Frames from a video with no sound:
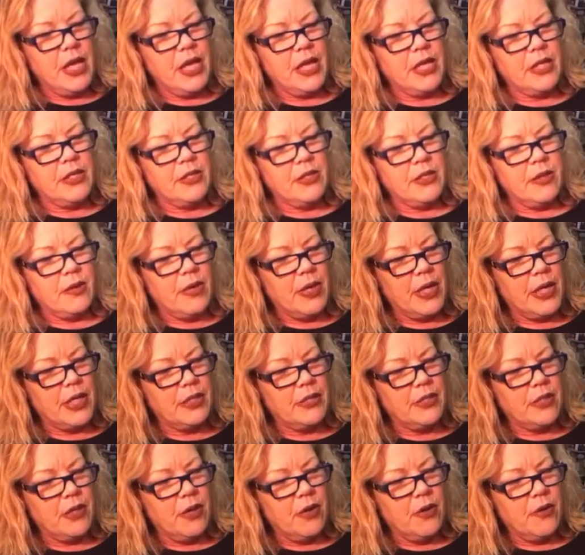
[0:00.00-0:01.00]

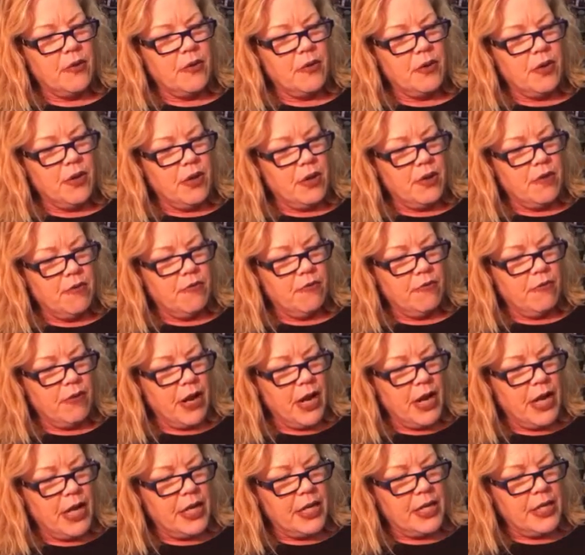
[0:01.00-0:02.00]
XOXO,
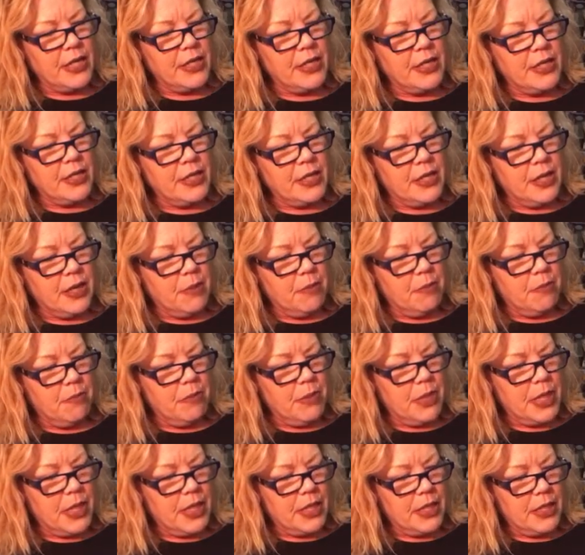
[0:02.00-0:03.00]
friend,
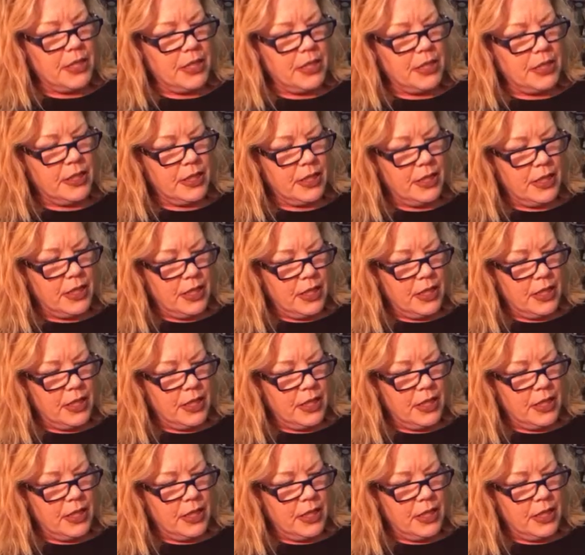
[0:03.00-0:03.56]
miss,